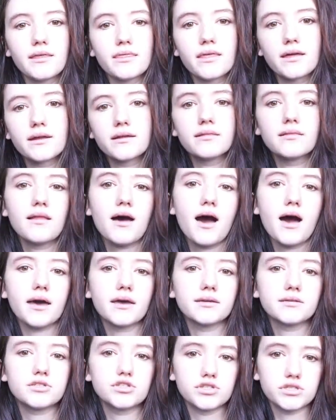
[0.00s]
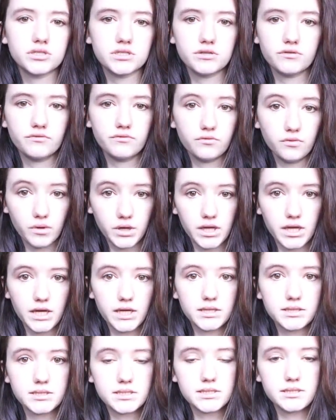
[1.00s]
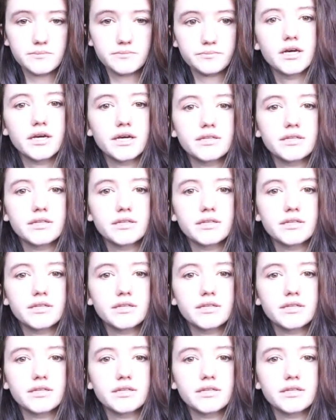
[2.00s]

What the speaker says: that a lie is just avoidance.